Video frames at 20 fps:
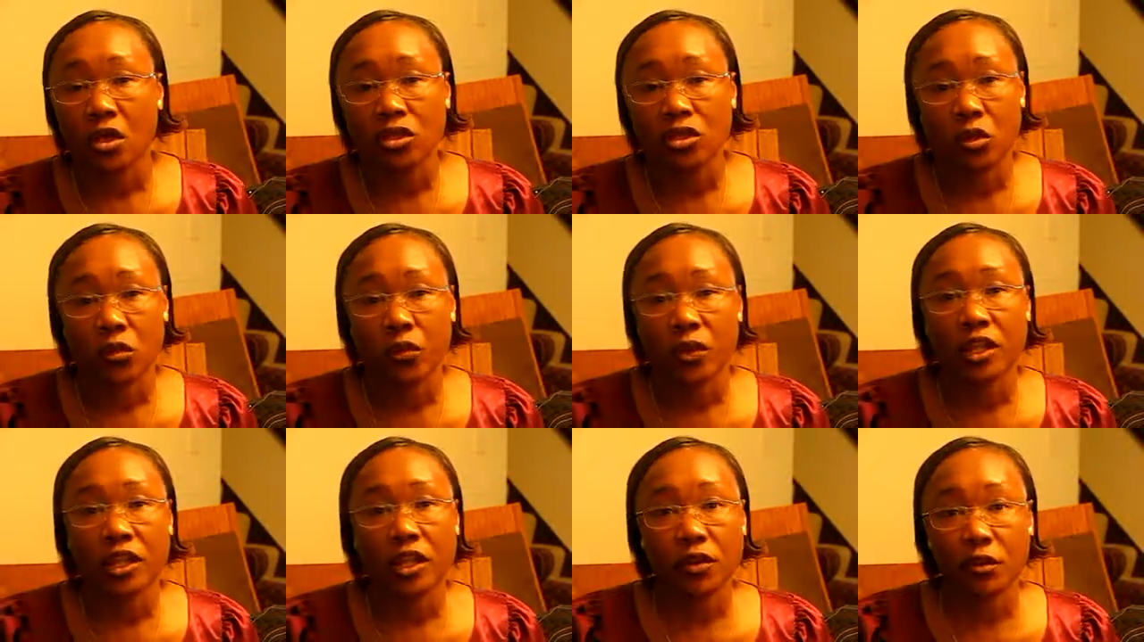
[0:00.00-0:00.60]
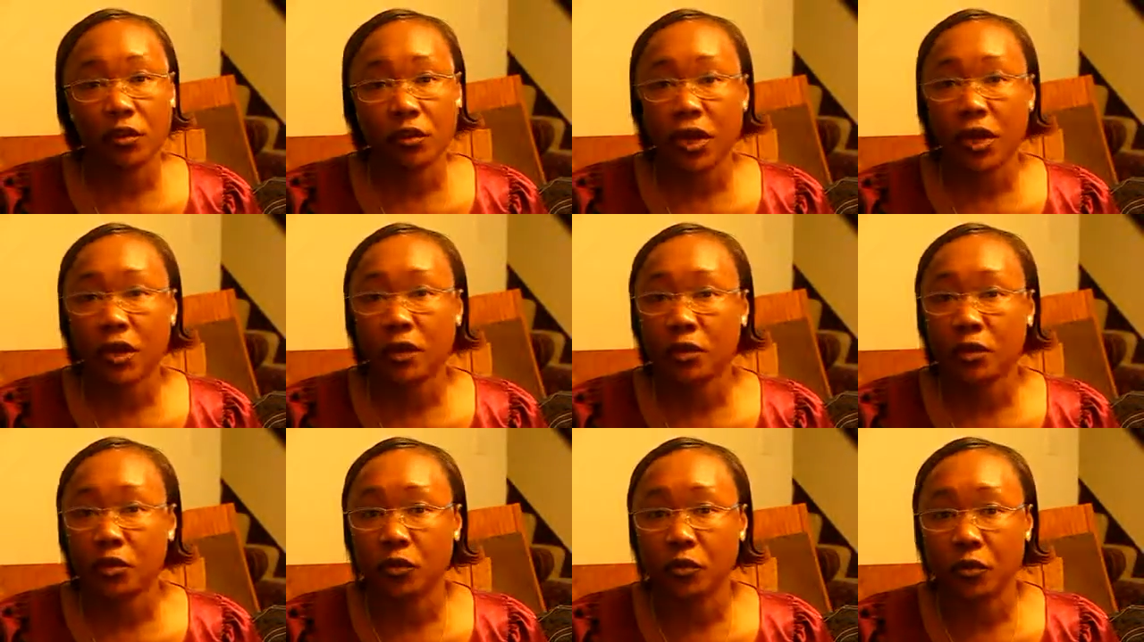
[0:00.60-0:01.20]
So we, need
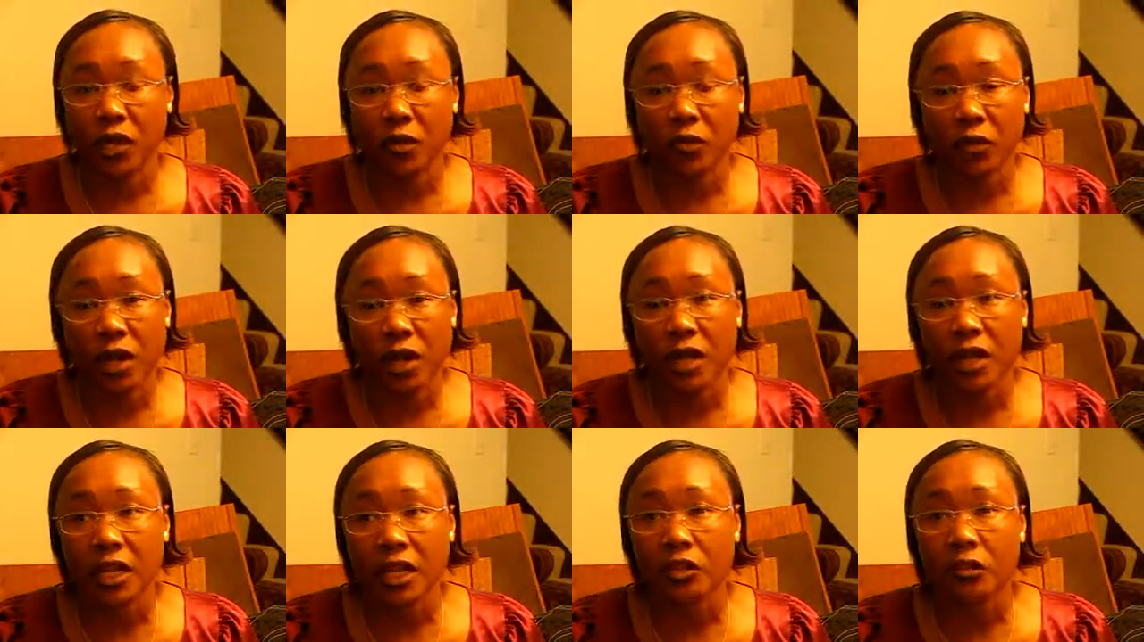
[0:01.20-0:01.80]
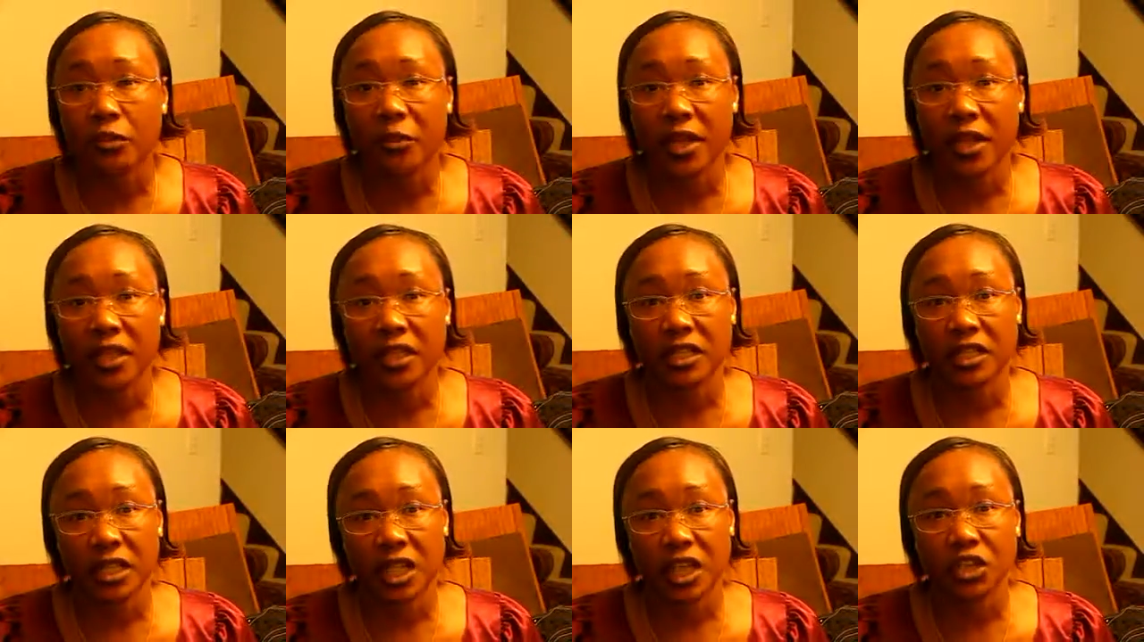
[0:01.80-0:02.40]
really, we really need to pay
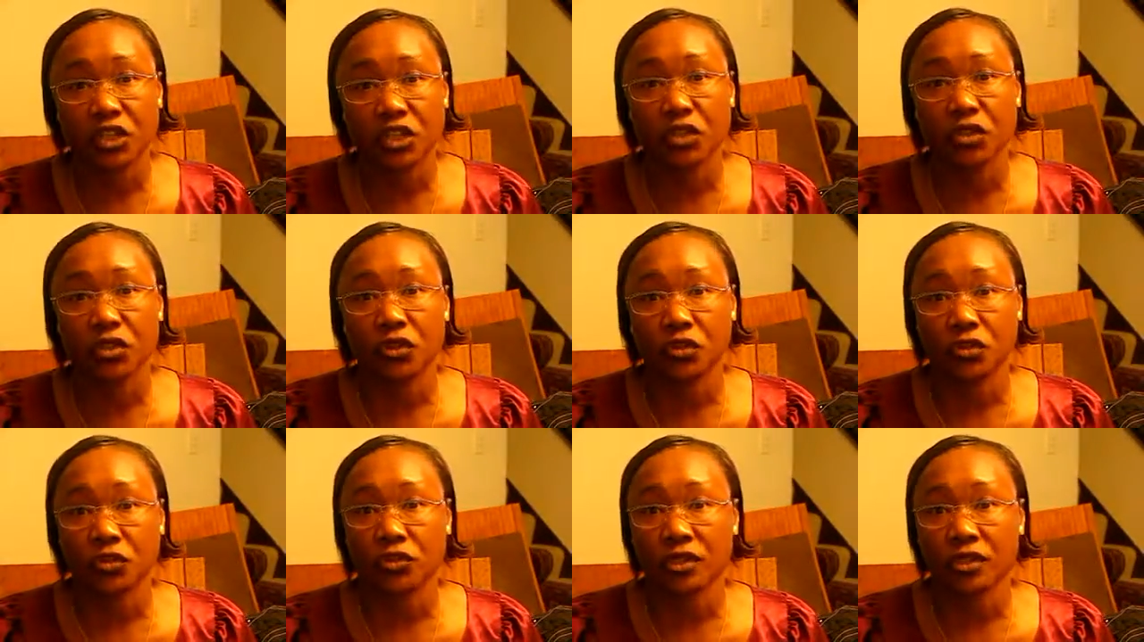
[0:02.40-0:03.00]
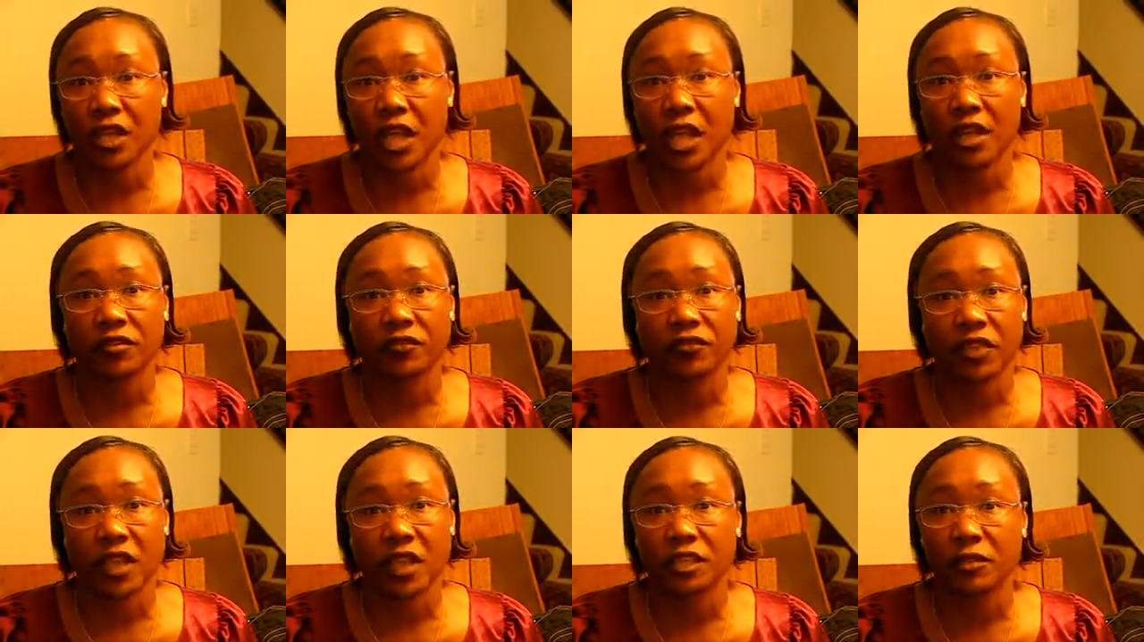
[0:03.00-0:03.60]
attention to those kind
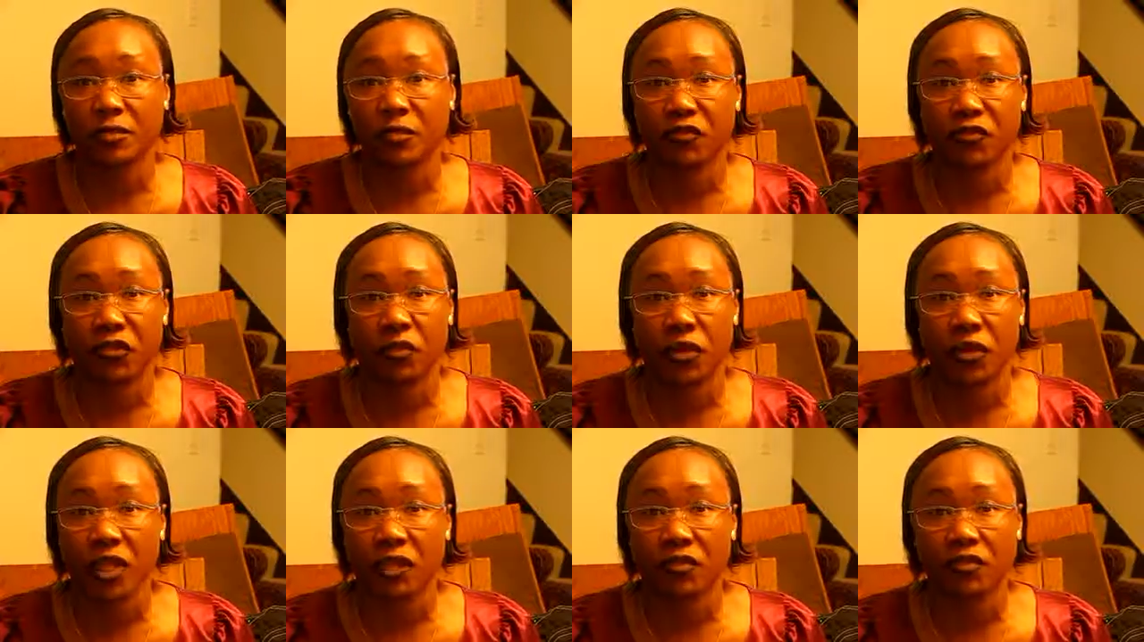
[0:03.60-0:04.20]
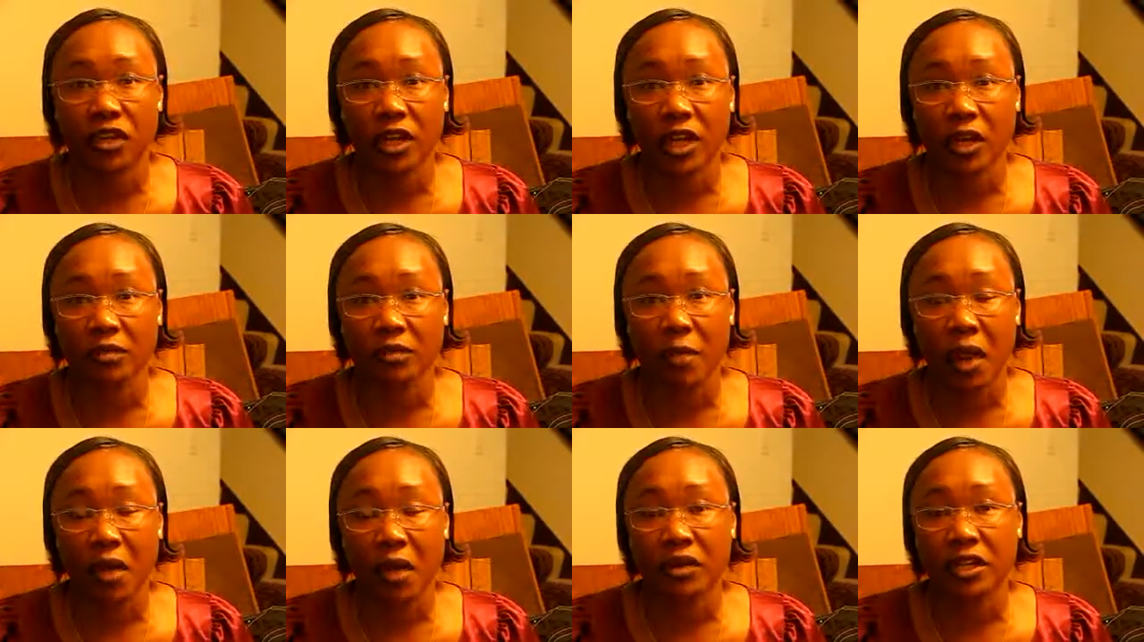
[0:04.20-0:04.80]
of things before we even
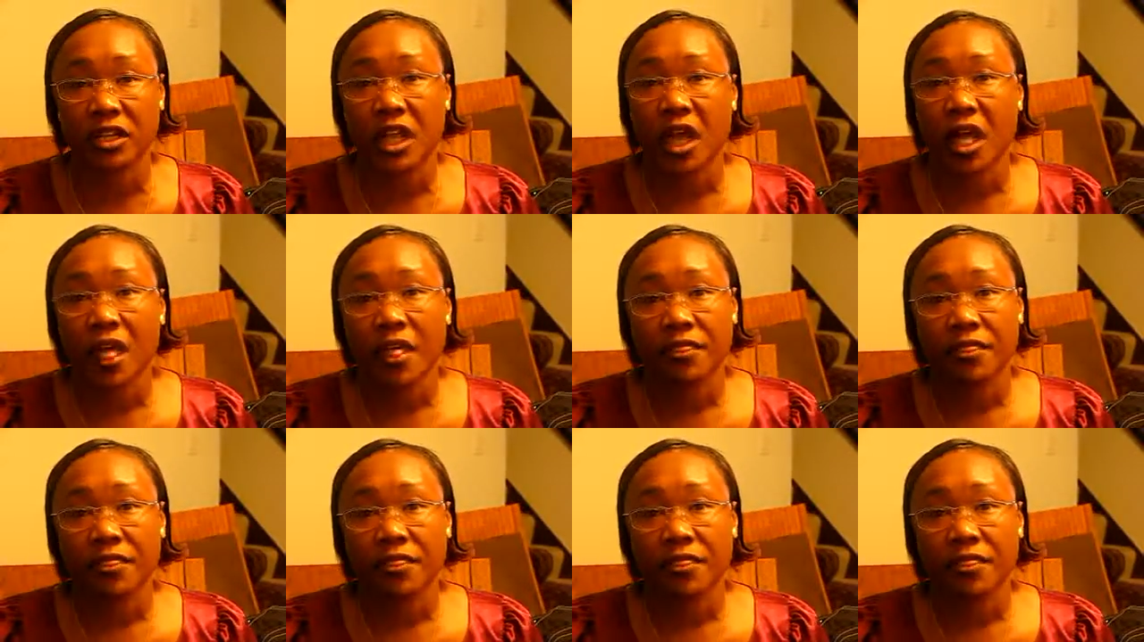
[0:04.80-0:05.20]
get married.